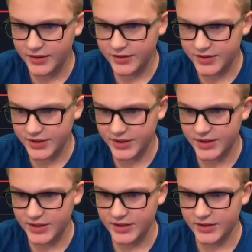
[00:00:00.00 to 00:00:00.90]
You see
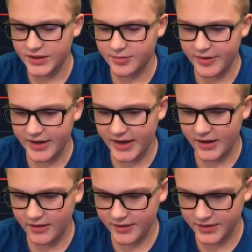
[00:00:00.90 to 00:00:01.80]
this
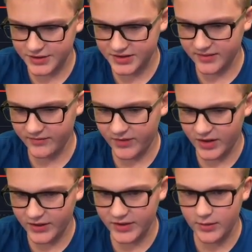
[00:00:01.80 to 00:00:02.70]
breakout and there's some
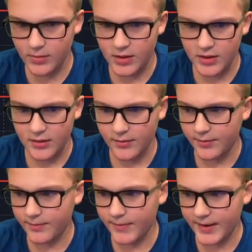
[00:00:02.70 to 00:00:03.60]
volume,
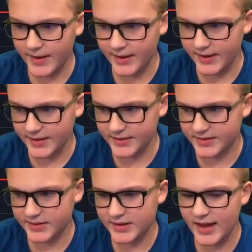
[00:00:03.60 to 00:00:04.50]
and
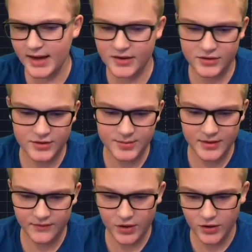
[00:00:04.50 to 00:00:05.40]
that could be a
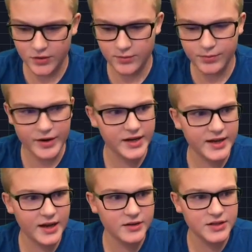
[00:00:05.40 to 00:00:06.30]
volume
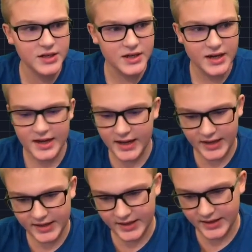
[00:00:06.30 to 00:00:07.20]
breakout,
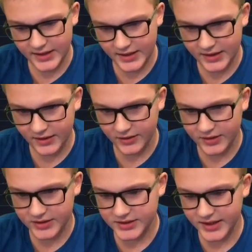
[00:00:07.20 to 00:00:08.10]
and it
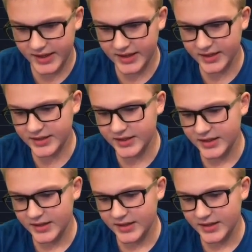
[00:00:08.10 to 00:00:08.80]
looks like it,